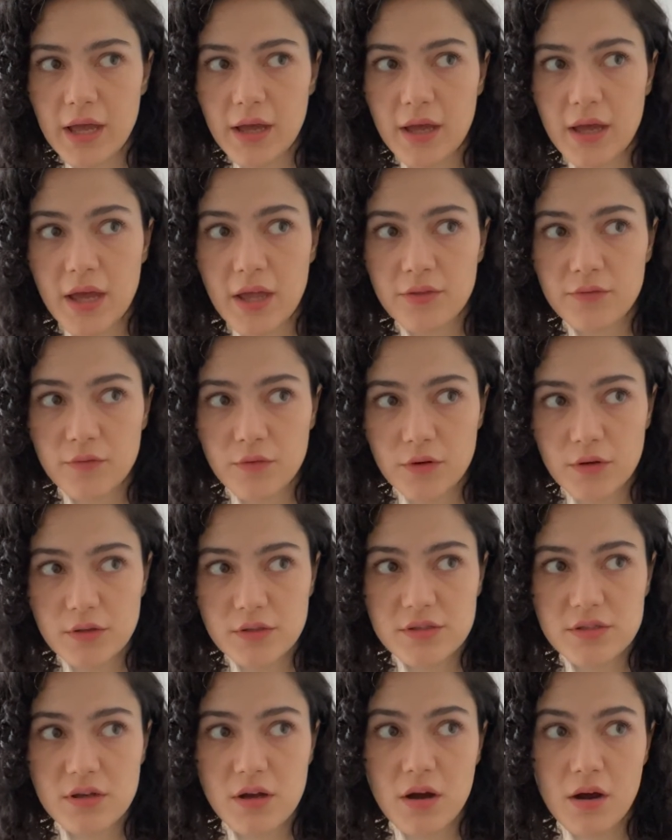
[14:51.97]

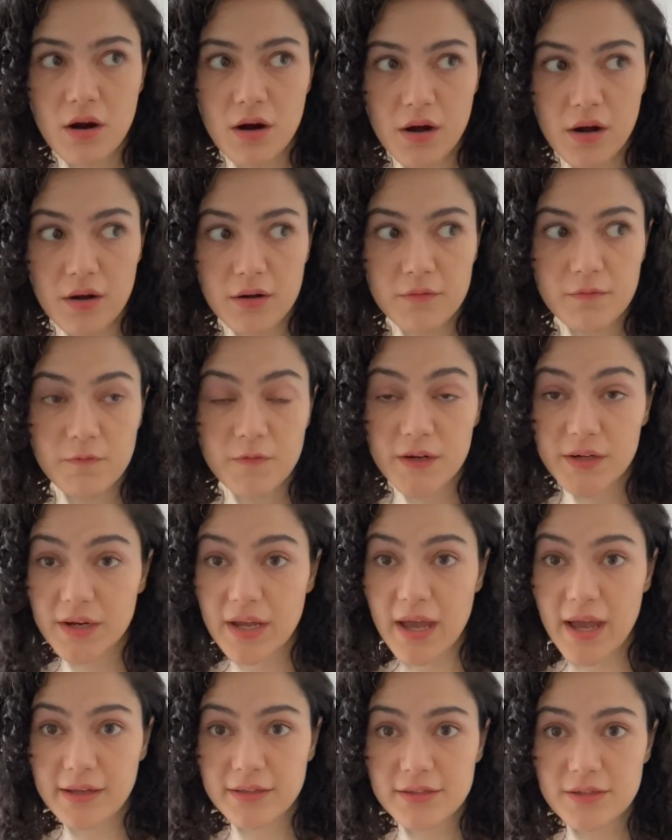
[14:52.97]
adverts are very
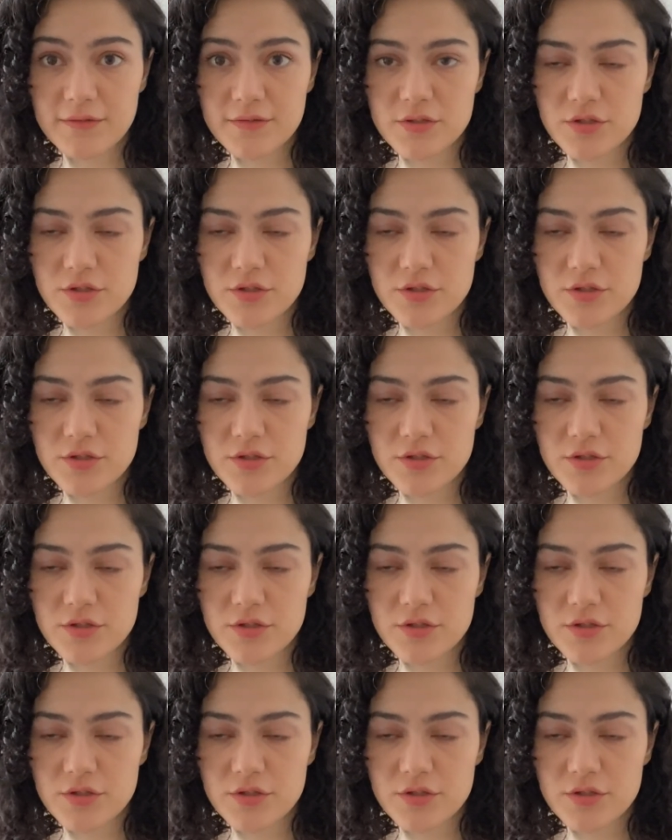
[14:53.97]
active.